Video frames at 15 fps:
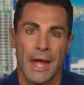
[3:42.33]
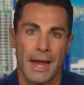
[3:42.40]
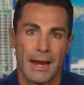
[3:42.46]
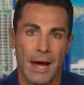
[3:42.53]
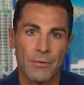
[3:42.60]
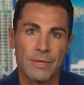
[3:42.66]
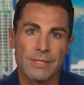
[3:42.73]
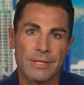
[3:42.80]

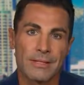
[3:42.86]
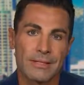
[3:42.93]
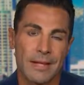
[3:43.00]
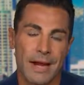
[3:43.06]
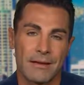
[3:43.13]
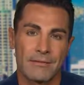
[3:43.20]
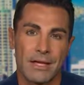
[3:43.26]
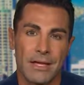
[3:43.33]
And I was
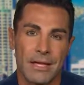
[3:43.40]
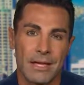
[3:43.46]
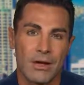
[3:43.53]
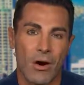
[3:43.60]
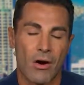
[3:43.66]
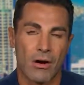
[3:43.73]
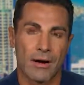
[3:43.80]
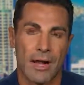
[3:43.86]
inside of
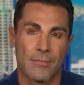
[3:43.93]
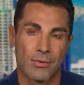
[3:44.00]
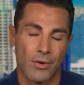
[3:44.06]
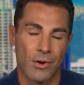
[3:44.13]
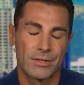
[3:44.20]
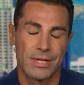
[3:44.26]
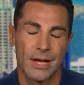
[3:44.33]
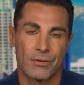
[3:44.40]
the ER and I
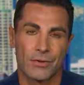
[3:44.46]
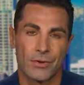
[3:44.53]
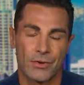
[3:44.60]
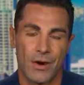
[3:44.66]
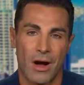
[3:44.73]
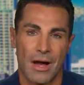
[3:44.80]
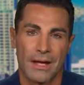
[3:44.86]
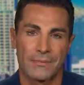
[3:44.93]
broke down
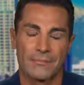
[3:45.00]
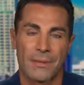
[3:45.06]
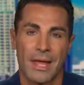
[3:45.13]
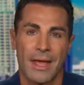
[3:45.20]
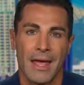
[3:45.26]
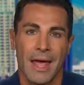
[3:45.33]
crying.